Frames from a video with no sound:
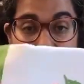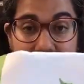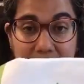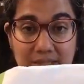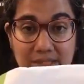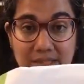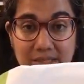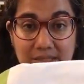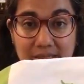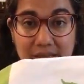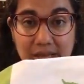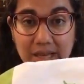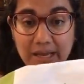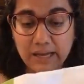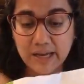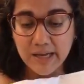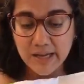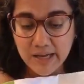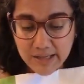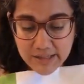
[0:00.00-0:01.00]
this is
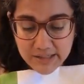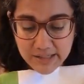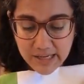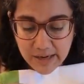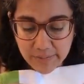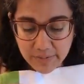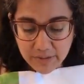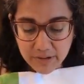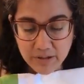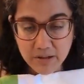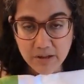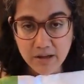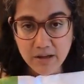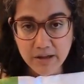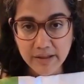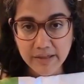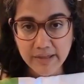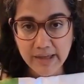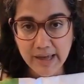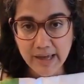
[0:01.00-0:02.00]
a
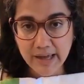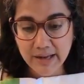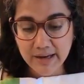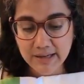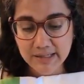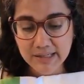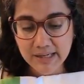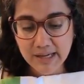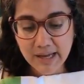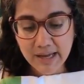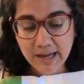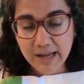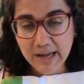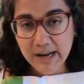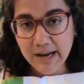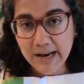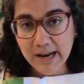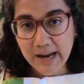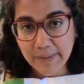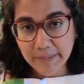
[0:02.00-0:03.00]
tablecloth and
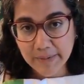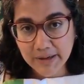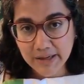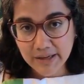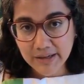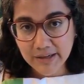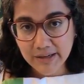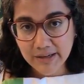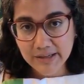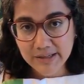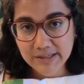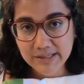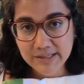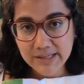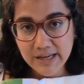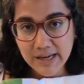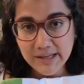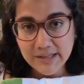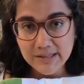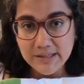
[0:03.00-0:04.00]
napkin
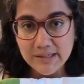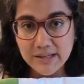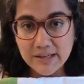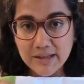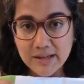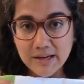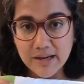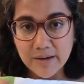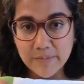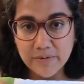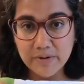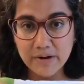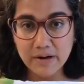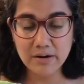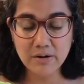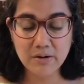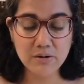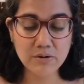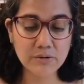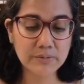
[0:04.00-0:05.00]
set that I
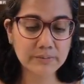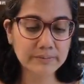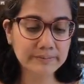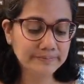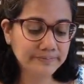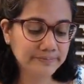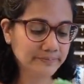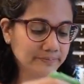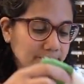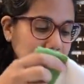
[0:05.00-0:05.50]
brought home.